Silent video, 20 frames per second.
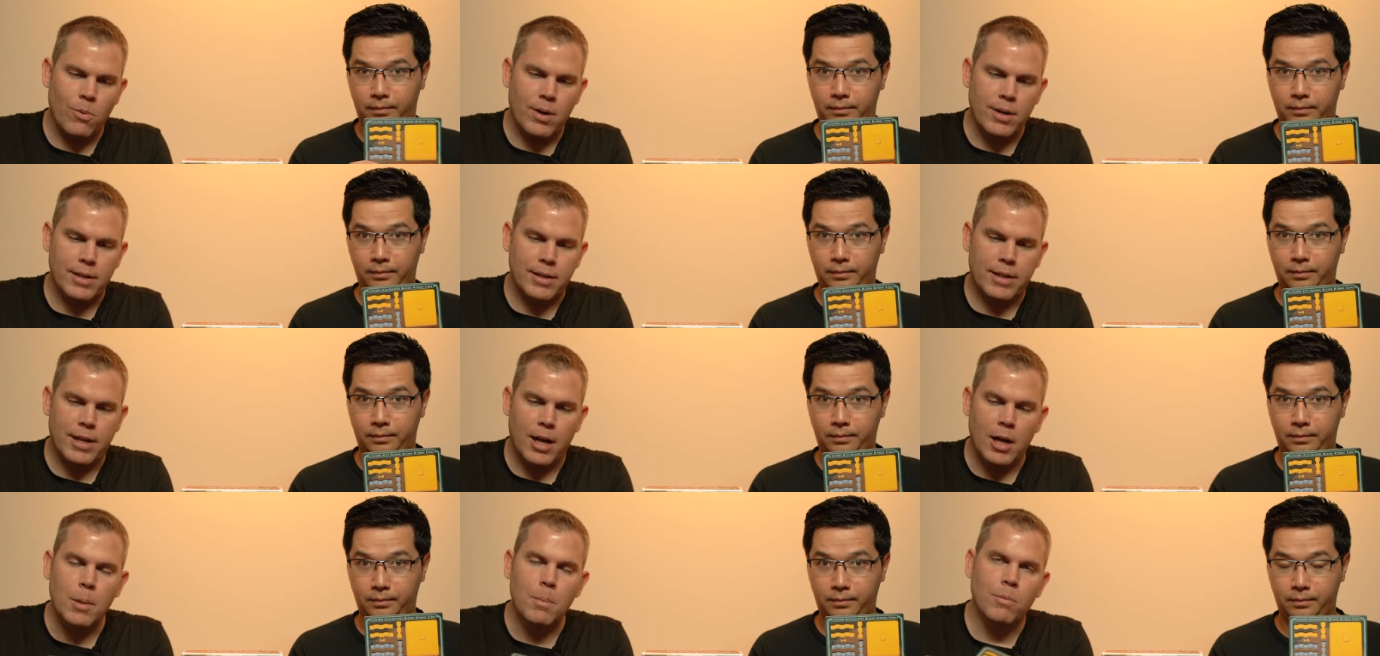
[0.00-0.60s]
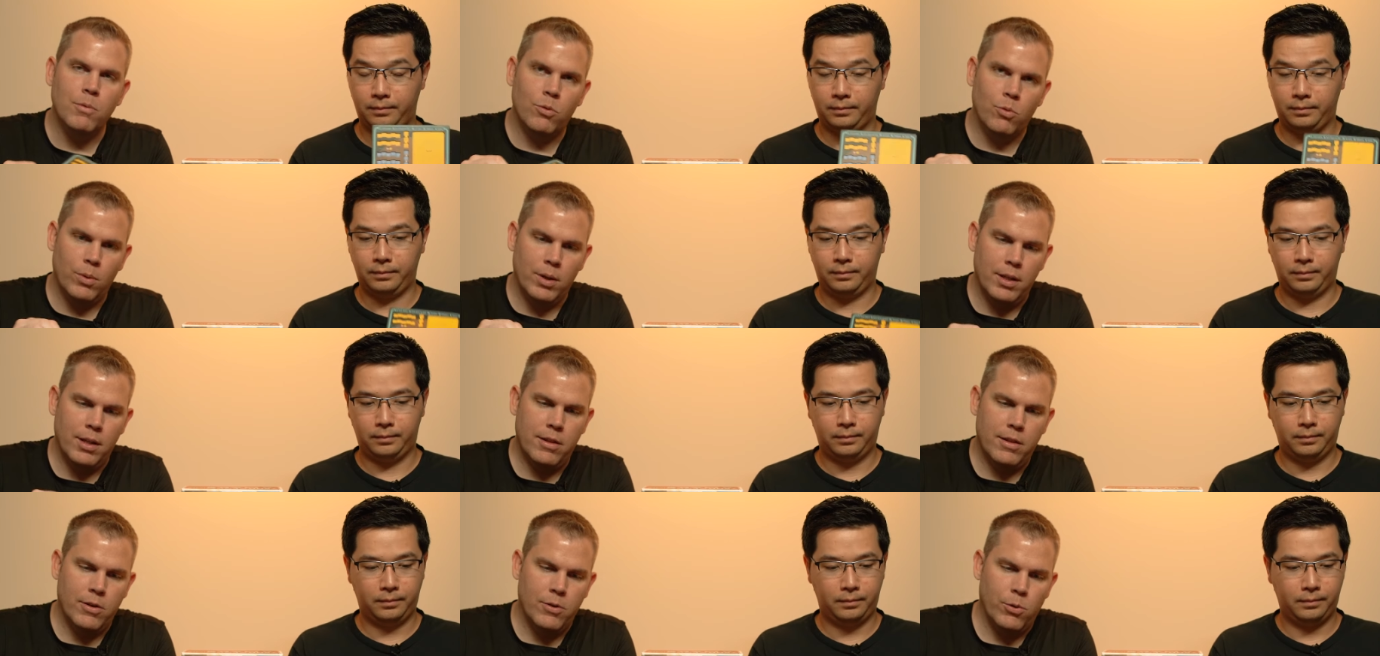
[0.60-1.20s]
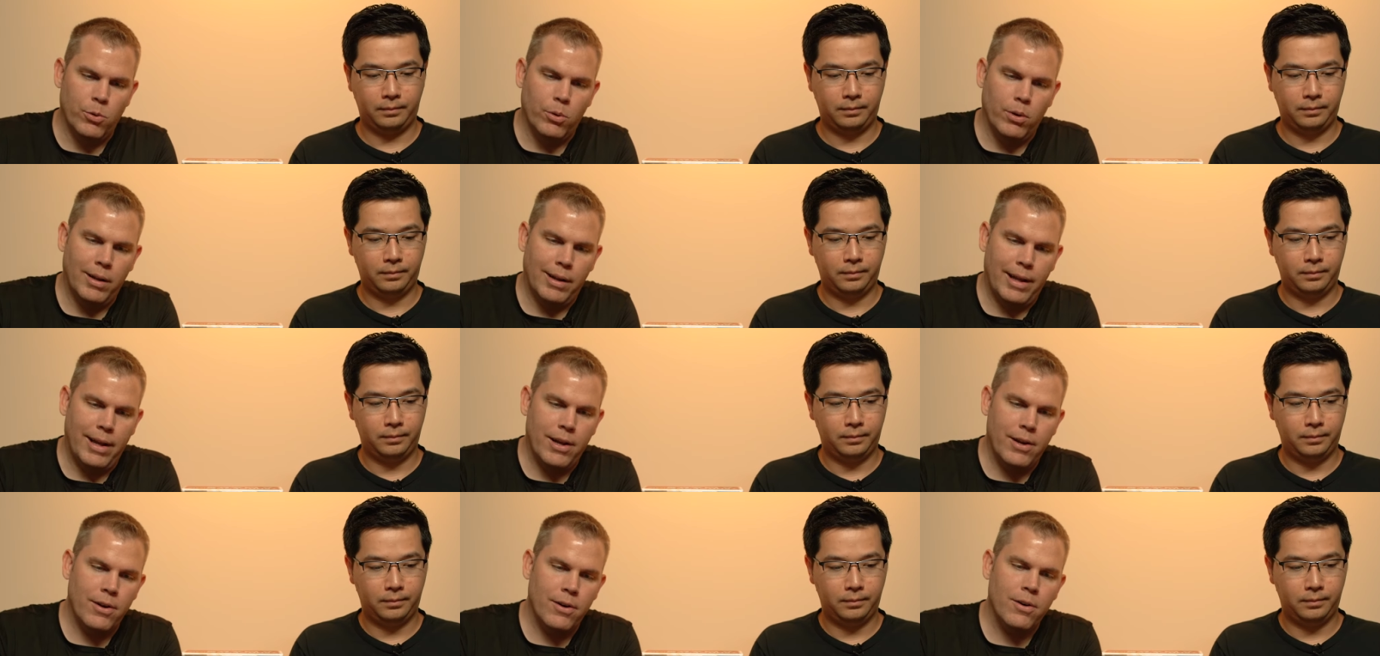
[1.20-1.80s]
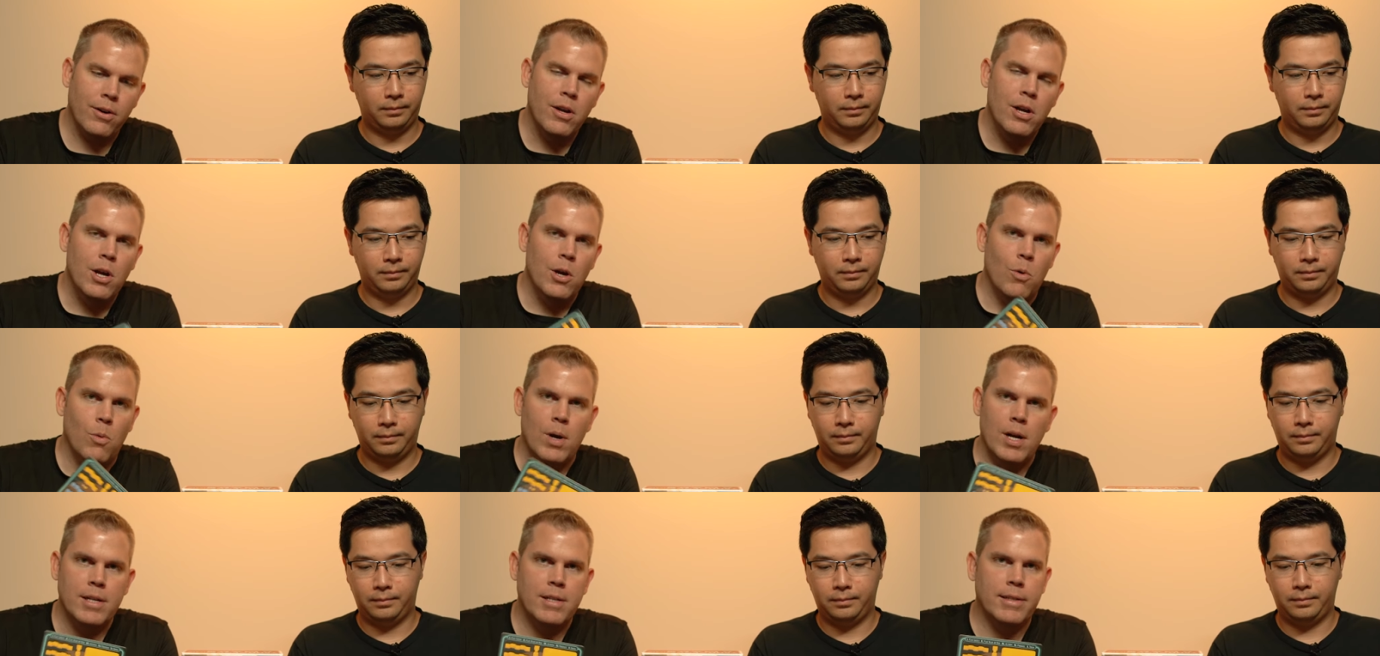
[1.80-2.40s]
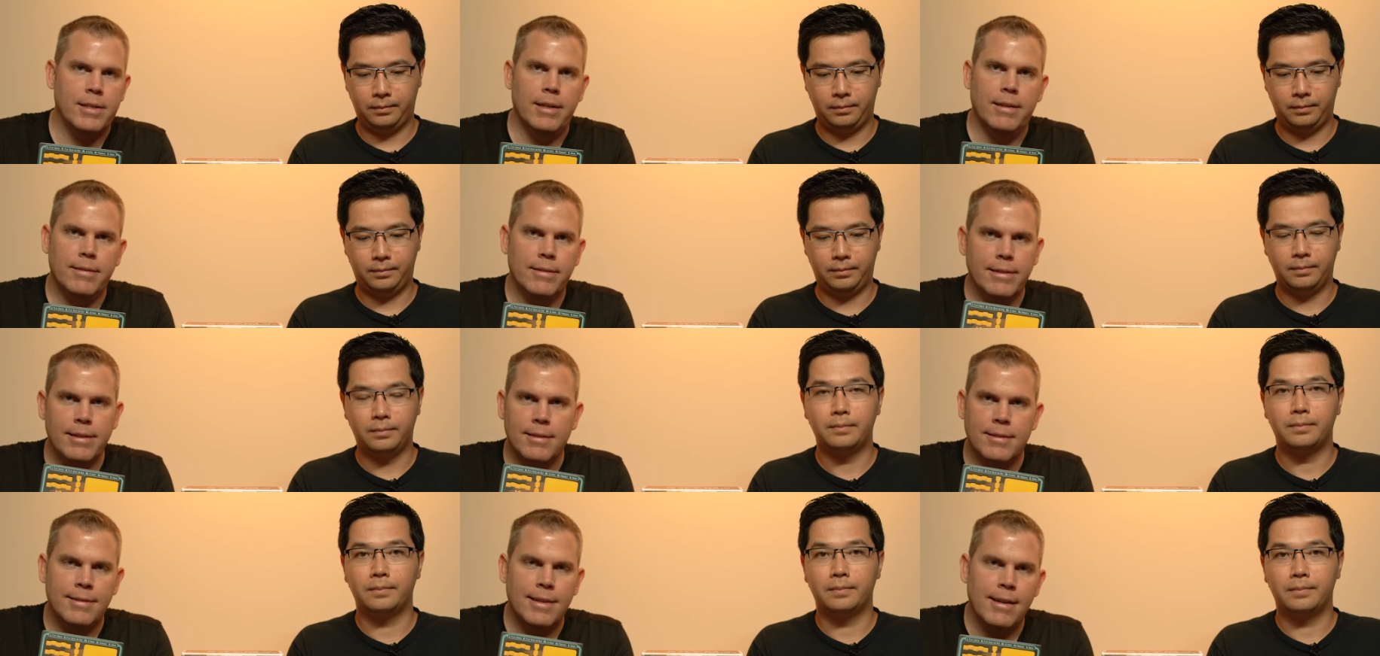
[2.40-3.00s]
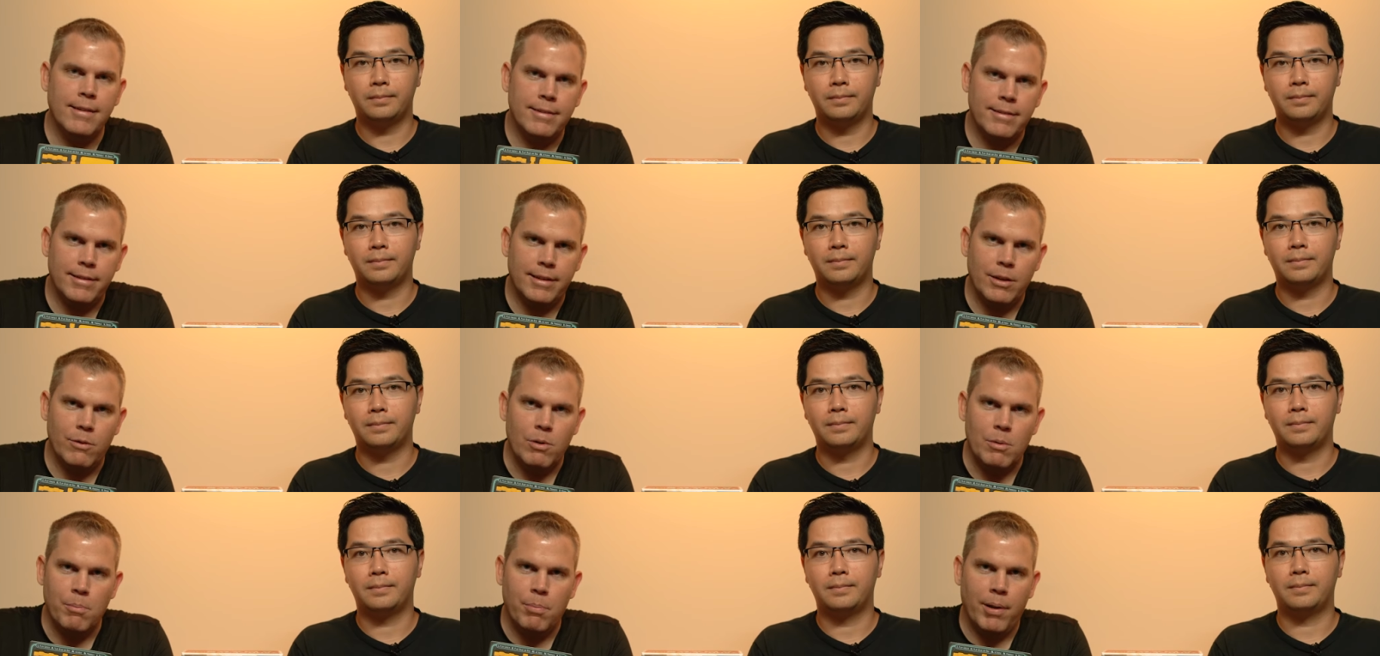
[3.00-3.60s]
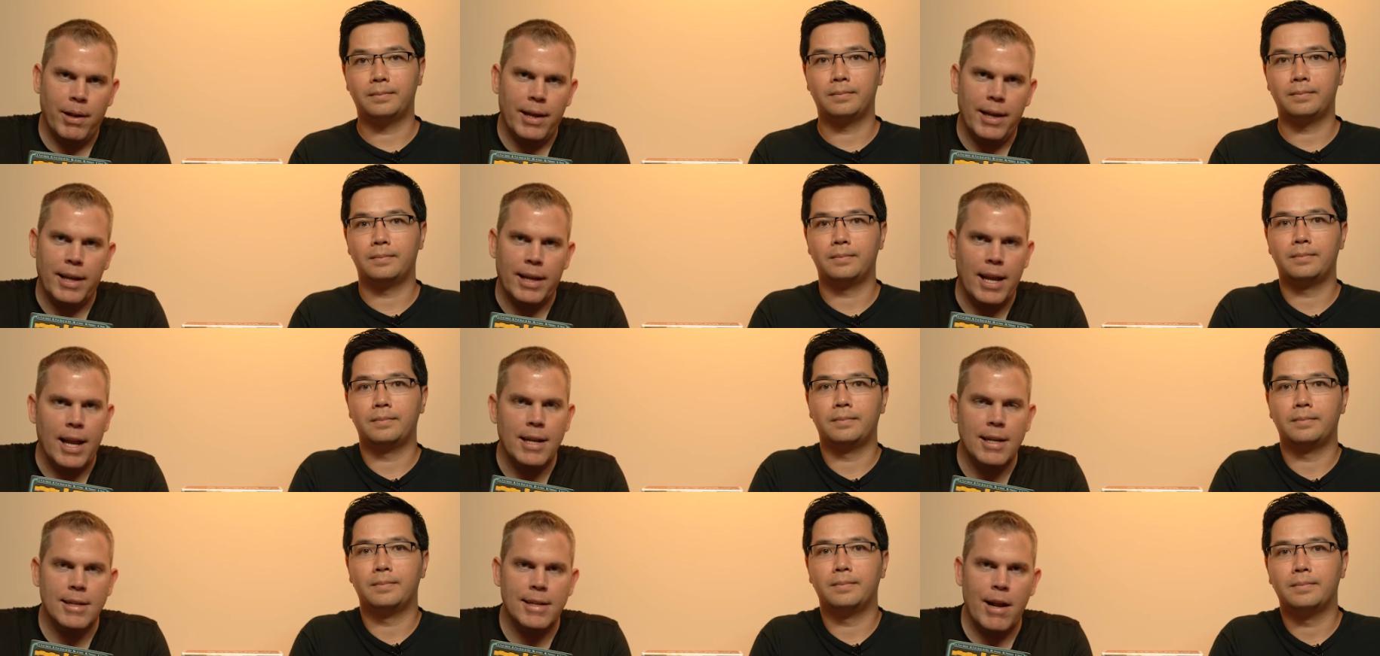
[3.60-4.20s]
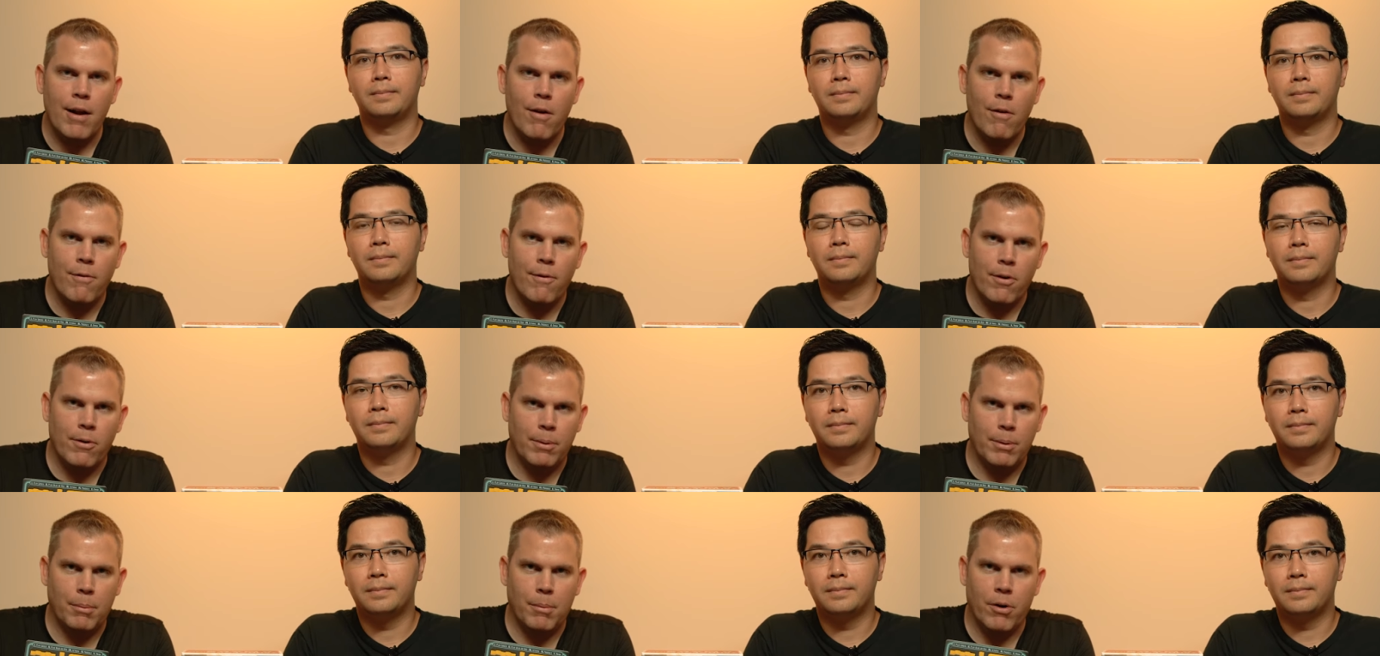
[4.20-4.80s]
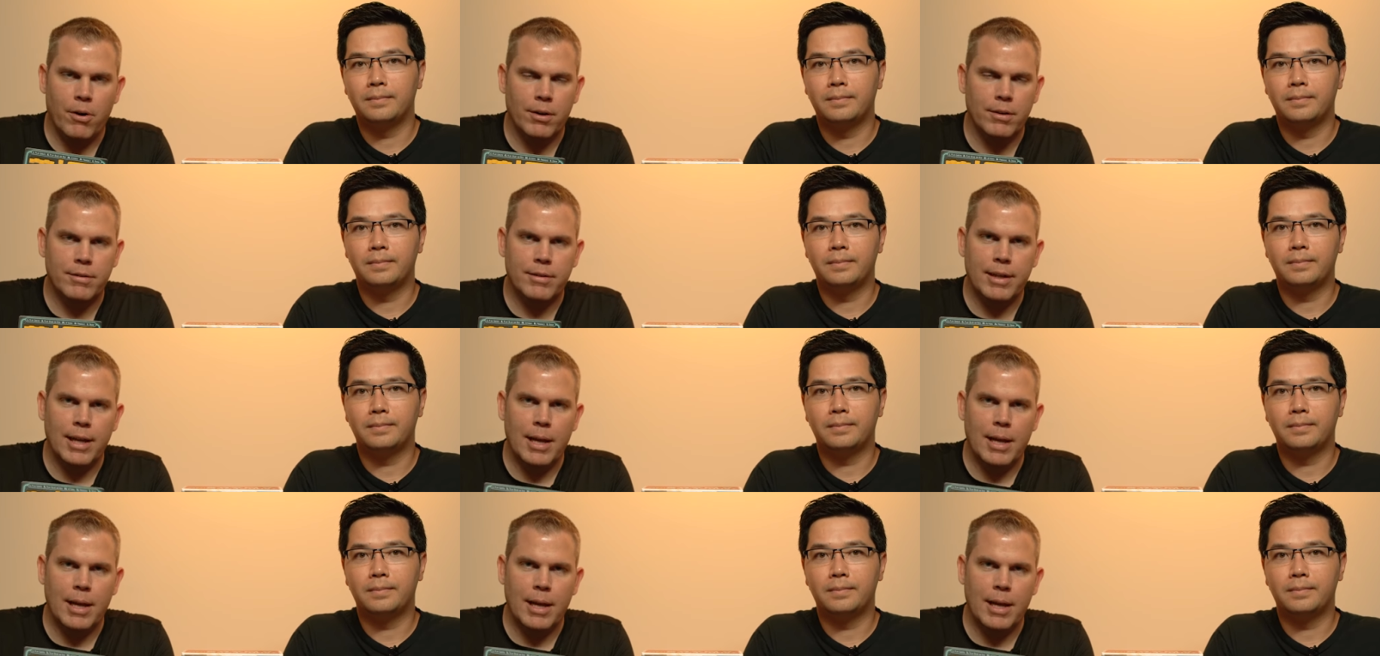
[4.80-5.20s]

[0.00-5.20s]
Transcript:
Speaker 1: one comes with the dual layer, which is a necessity when playing any Terraforming Mars